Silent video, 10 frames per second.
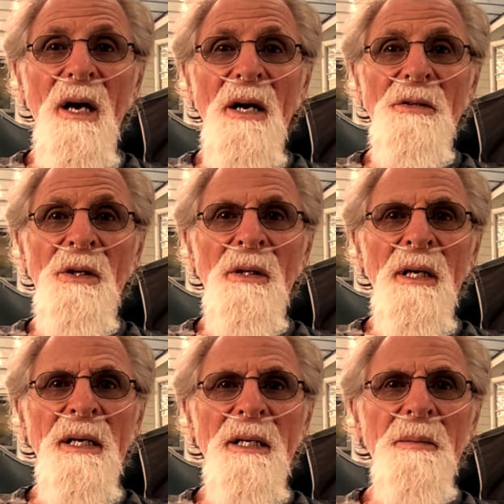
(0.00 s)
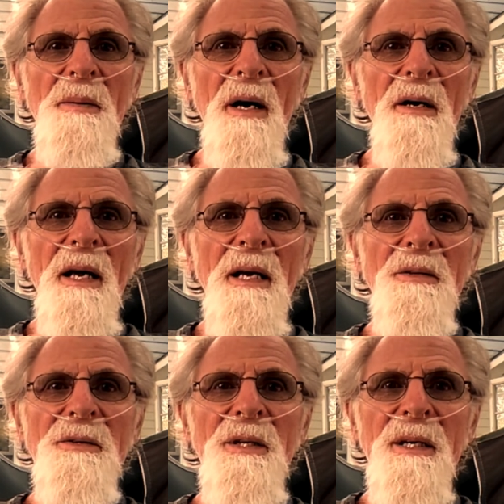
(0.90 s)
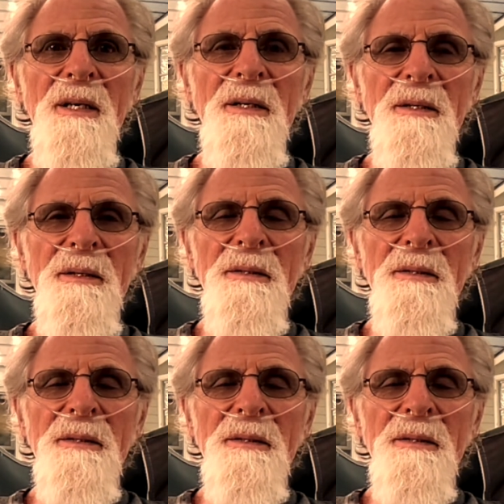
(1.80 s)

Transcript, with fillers: until I hit about 18.